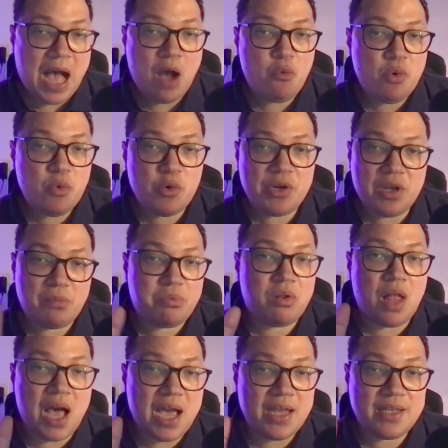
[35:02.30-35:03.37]
we would
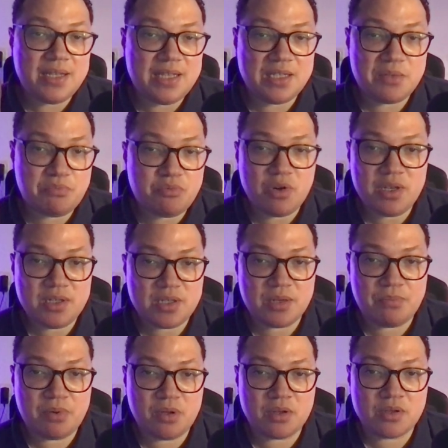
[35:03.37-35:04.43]
apply these
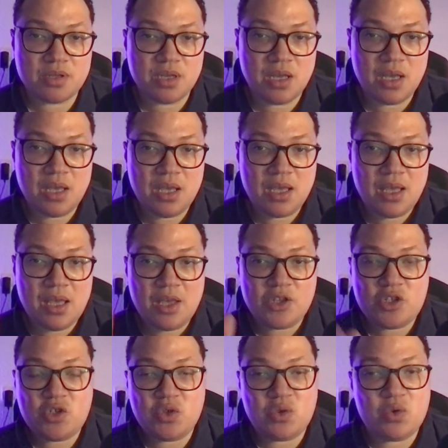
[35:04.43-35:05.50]
principles
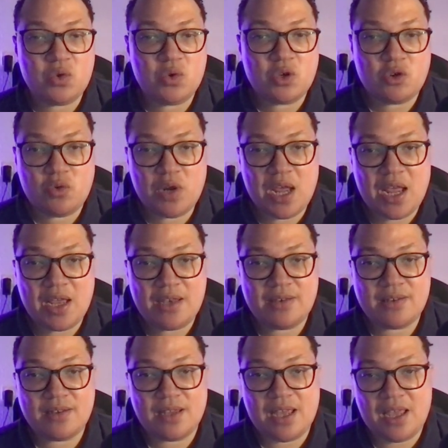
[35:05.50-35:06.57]
to
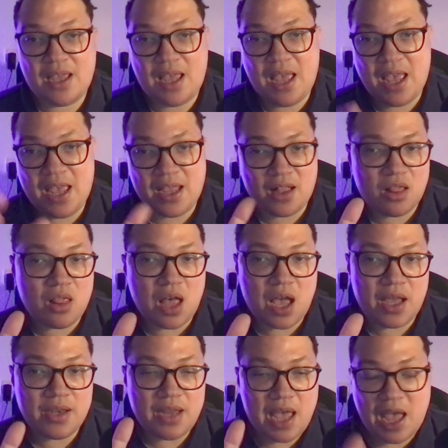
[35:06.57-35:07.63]
create a
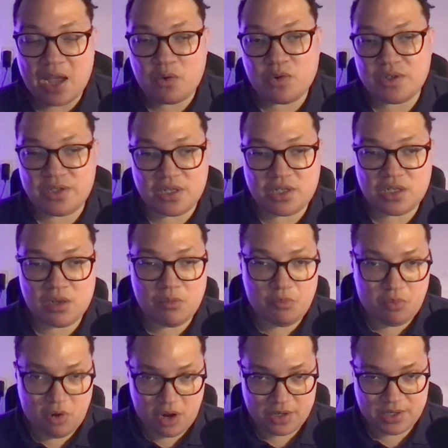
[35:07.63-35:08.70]
client acquisition
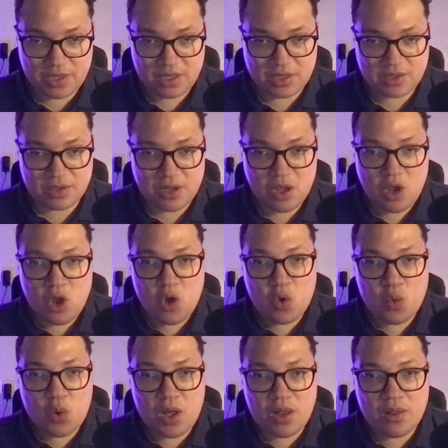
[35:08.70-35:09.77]
process.
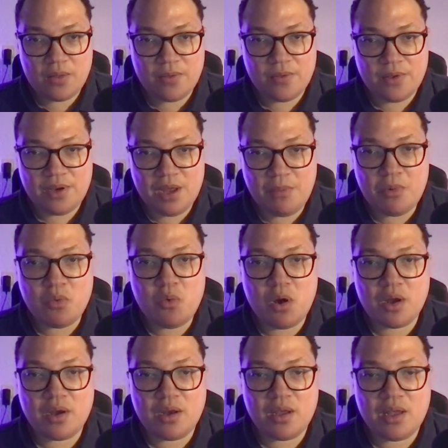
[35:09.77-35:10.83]
Well, number
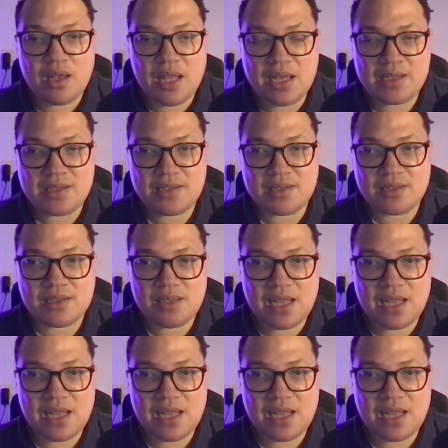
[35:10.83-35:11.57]
one, let's